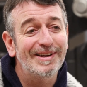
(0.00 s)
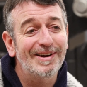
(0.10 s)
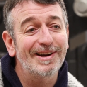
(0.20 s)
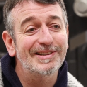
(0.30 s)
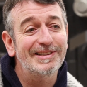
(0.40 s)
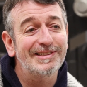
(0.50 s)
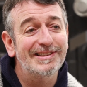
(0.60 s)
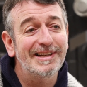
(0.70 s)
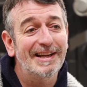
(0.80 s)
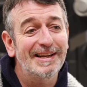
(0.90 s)
artists,
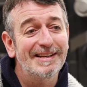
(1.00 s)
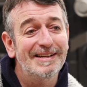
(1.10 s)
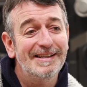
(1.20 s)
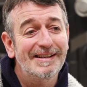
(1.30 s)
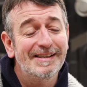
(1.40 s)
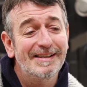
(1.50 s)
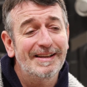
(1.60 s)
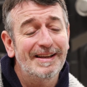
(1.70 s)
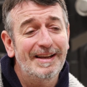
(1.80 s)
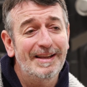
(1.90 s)
the
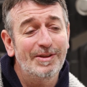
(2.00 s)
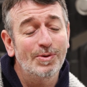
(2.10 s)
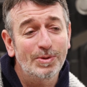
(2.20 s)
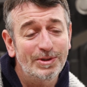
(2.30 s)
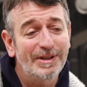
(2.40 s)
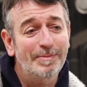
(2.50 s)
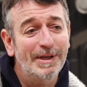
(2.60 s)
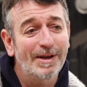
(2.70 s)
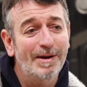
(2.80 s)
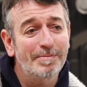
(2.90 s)
older they
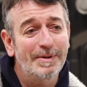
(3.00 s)
become,